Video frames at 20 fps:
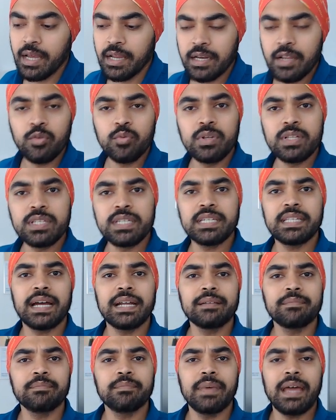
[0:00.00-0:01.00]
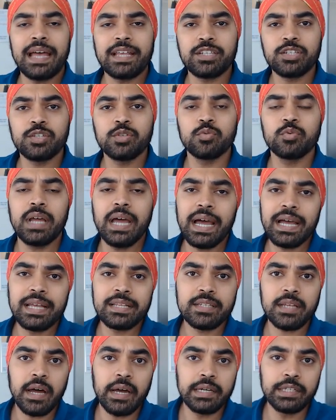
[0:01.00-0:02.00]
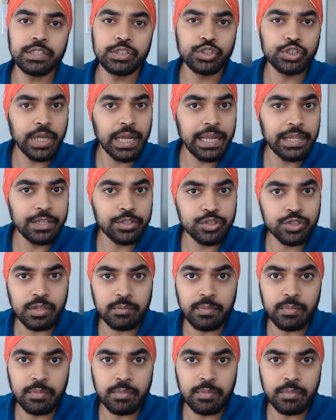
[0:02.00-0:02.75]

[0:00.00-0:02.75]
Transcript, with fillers: Now you can see that as soon as I change